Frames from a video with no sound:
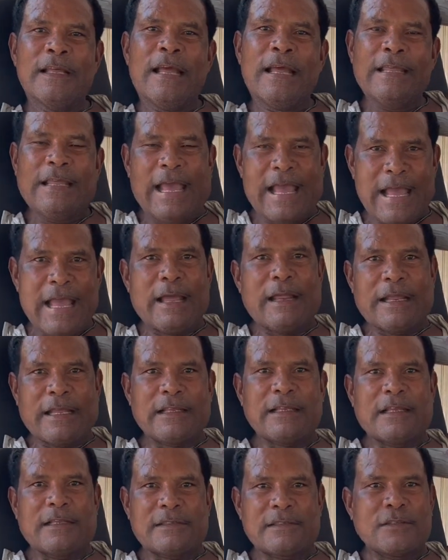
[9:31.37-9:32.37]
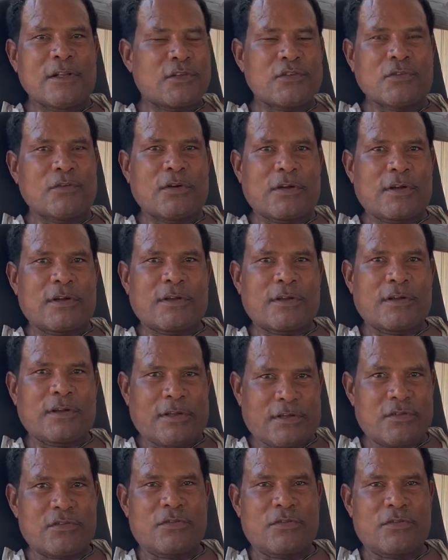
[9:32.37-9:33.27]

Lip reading: Yeah, it's not joke. It's